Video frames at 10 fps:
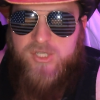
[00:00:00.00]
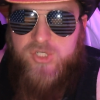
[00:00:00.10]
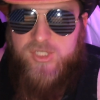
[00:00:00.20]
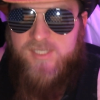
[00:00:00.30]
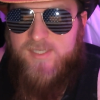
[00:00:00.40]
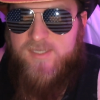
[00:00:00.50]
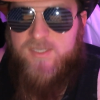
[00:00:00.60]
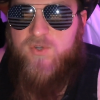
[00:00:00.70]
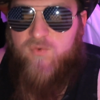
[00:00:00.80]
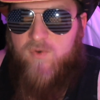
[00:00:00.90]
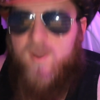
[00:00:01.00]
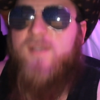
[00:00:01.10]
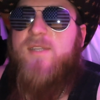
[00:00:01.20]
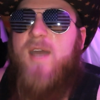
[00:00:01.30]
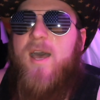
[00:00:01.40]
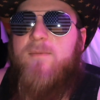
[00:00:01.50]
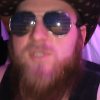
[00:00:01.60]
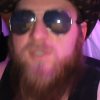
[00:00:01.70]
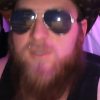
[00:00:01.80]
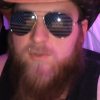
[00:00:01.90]
Jesus Christ, I'm
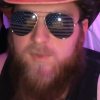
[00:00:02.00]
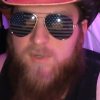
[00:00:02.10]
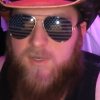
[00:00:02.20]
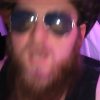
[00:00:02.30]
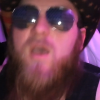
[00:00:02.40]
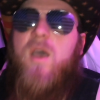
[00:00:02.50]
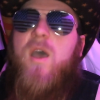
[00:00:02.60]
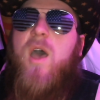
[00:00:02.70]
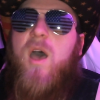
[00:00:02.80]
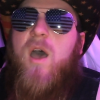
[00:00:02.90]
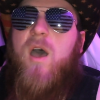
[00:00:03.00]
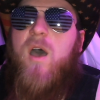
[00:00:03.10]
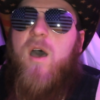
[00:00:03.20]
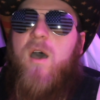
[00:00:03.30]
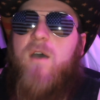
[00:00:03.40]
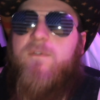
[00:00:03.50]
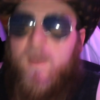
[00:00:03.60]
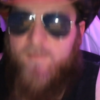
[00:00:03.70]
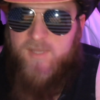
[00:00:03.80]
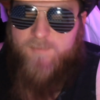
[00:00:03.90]
stupid. From this